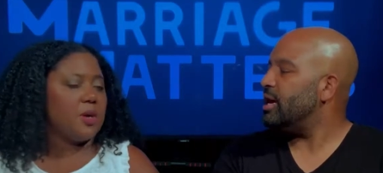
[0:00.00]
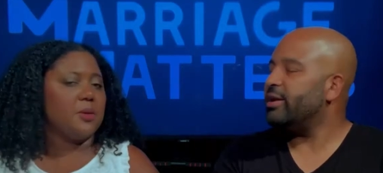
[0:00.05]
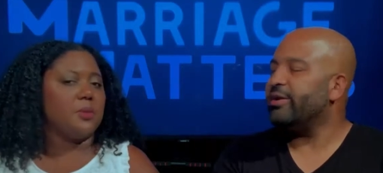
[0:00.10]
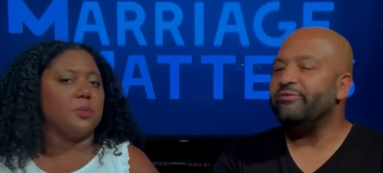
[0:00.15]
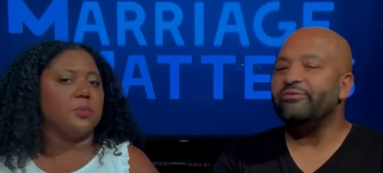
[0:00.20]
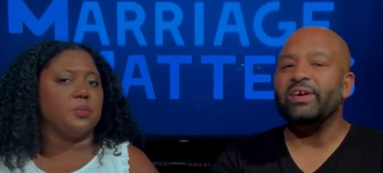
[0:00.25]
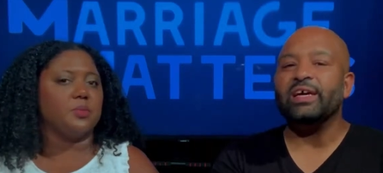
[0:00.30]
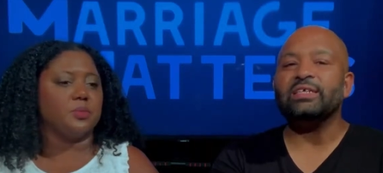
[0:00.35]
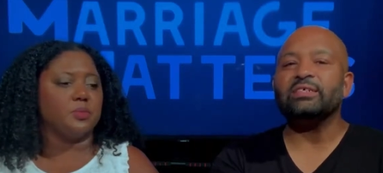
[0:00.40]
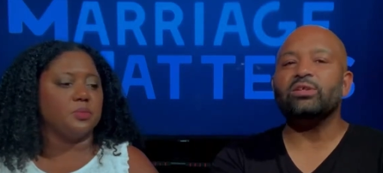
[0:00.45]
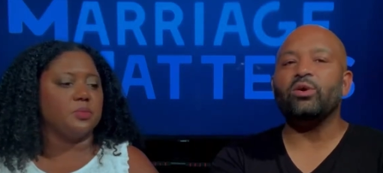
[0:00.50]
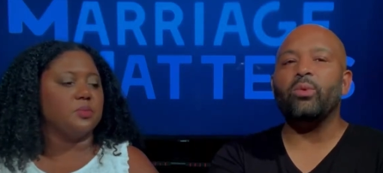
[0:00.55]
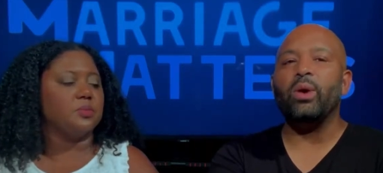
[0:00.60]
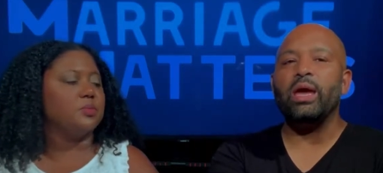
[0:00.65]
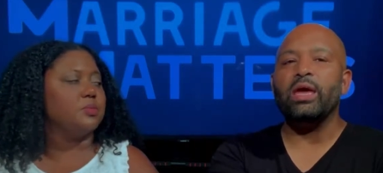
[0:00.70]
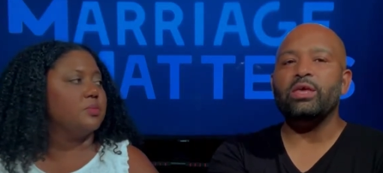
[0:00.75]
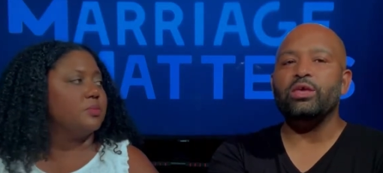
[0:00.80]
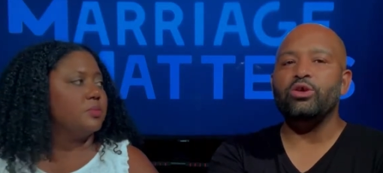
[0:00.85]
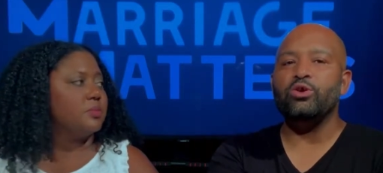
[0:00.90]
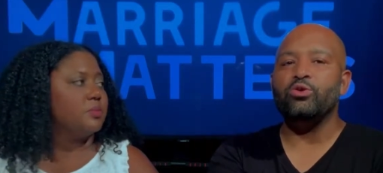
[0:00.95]
Speaker 1: it affects the way
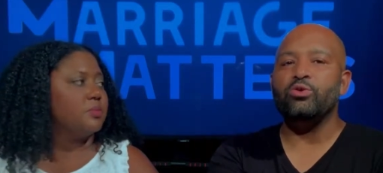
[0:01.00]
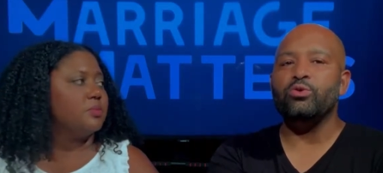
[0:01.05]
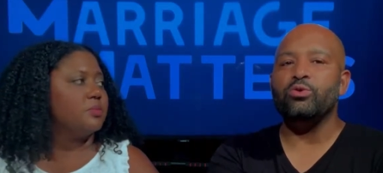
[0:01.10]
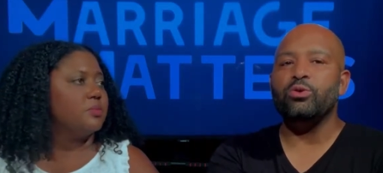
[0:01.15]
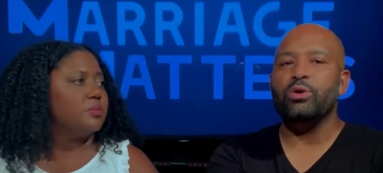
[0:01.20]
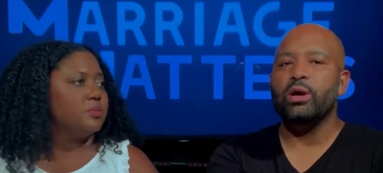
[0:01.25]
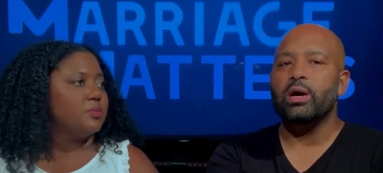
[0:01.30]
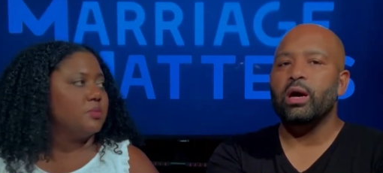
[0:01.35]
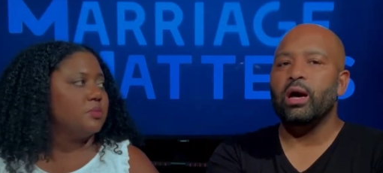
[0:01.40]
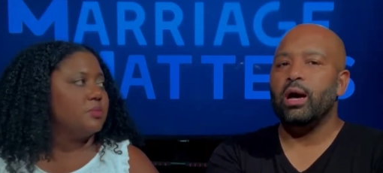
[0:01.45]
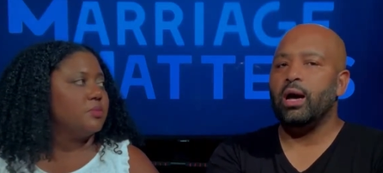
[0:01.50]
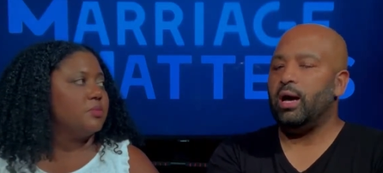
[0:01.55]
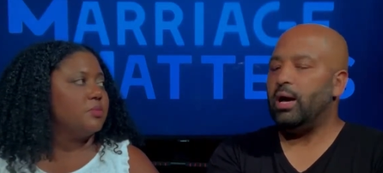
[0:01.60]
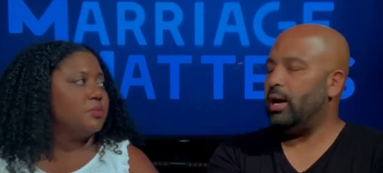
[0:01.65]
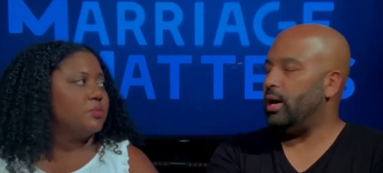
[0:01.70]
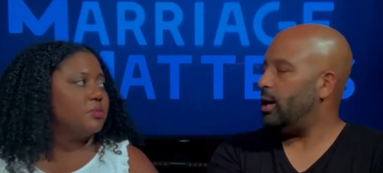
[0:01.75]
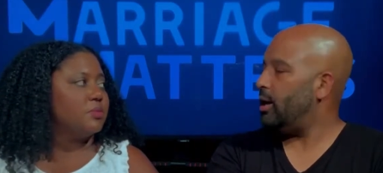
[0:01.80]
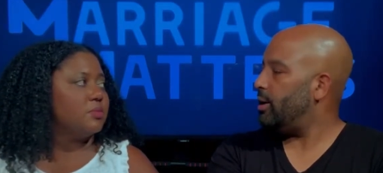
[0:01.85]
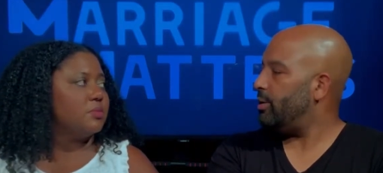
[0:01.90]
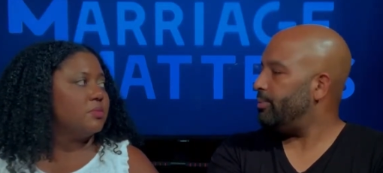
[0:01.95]
you
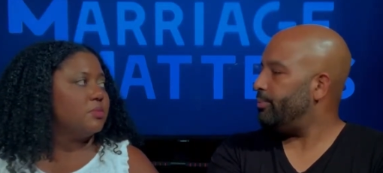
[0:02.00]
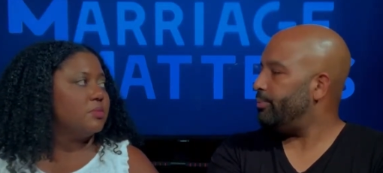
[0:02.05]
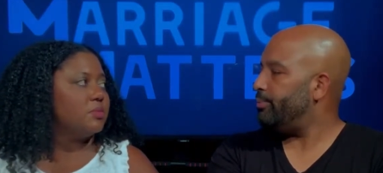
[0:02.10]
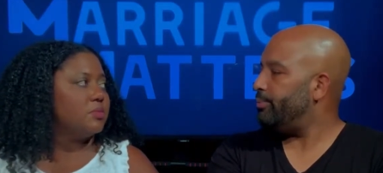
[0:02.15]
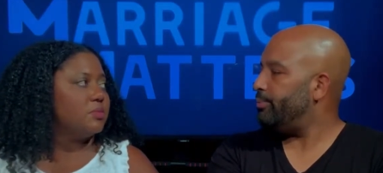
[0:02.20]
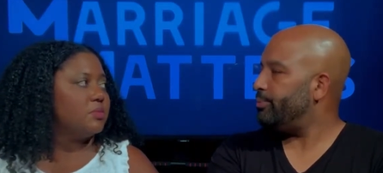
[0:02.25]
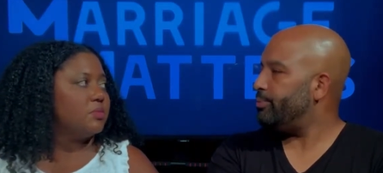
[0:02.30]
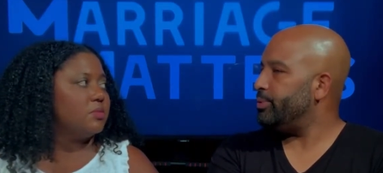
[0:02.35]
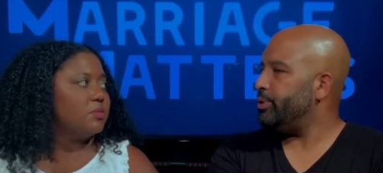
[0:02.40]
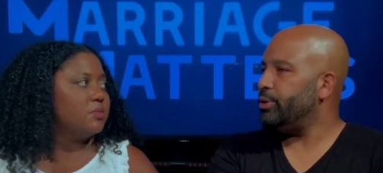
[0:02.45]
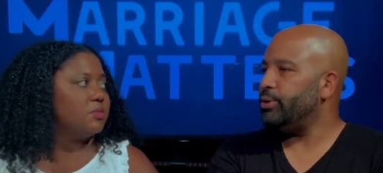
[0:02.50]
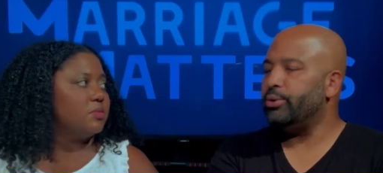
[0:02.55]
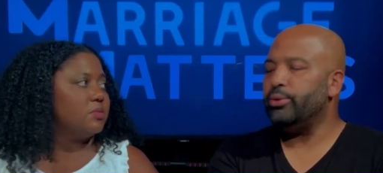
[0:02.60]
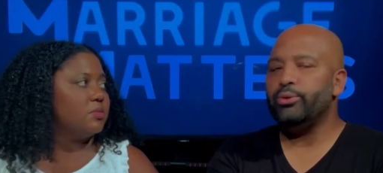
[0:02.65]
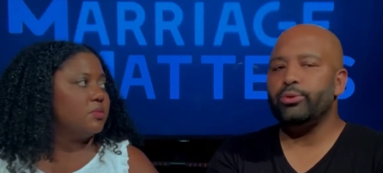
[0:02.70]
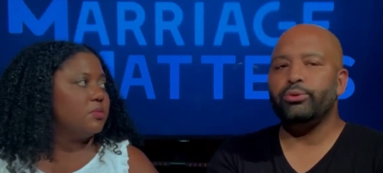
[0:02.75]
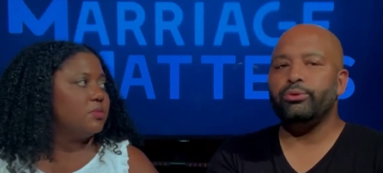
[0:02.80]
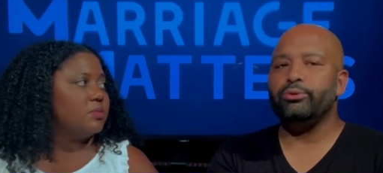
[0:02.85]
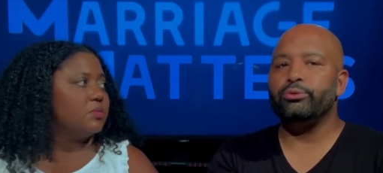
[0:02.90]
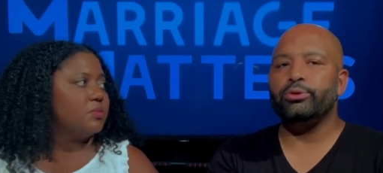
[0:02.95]
um,
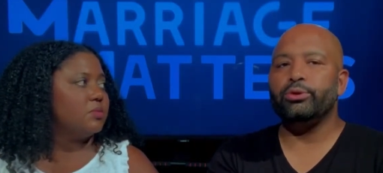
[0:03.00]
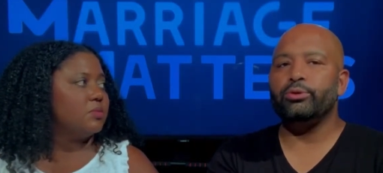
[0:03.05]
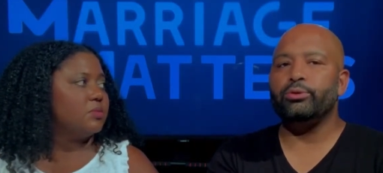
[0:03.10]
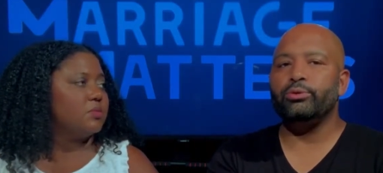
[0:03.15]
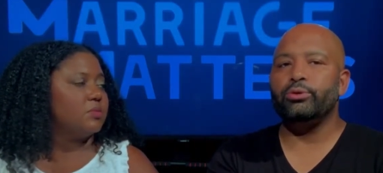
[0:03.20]
you, you